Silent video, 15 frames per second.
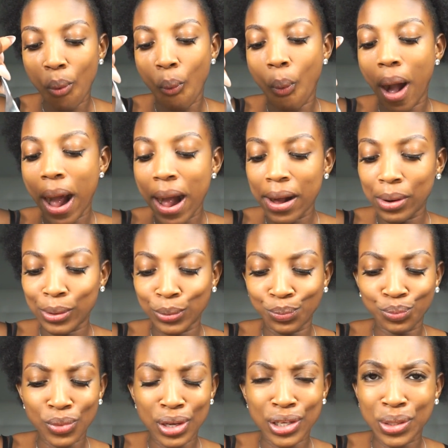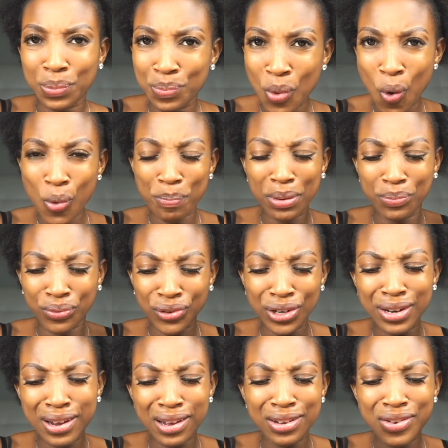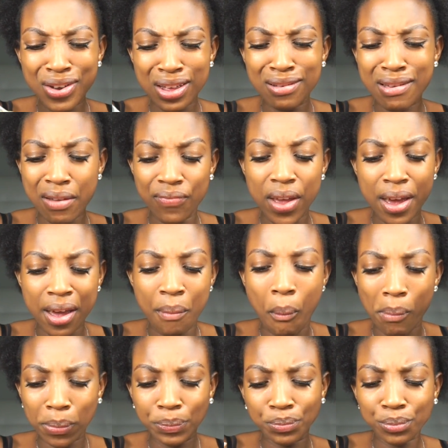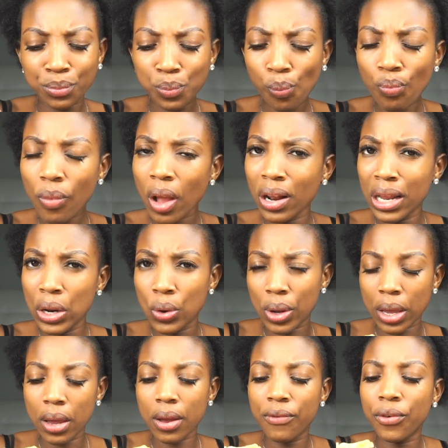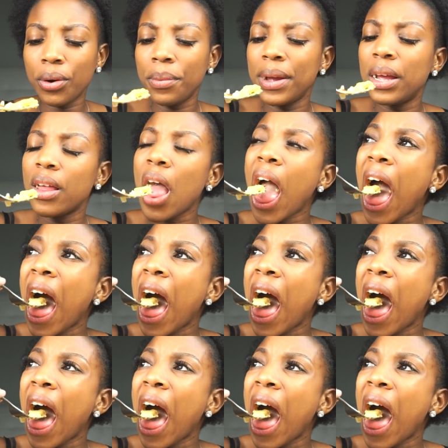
wow, the smoked paprika, you can get the little kick from it.